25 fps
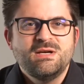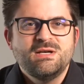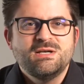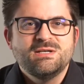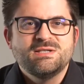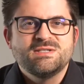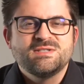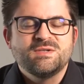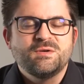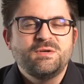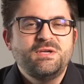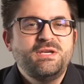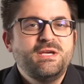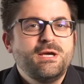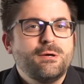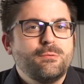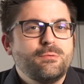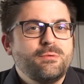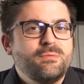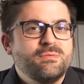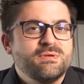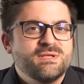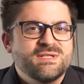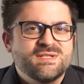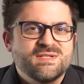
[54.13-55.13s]
So here we
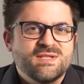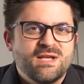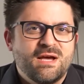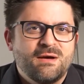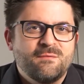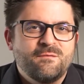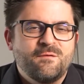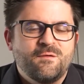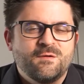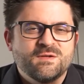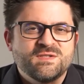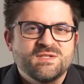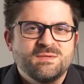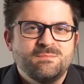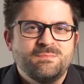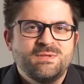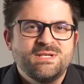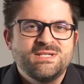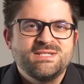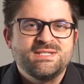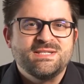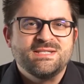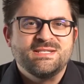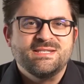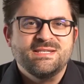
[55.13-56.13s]
will start for
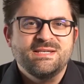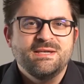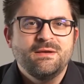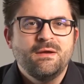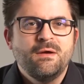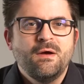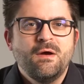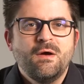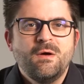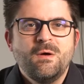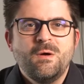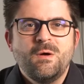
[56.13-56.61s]
simplicity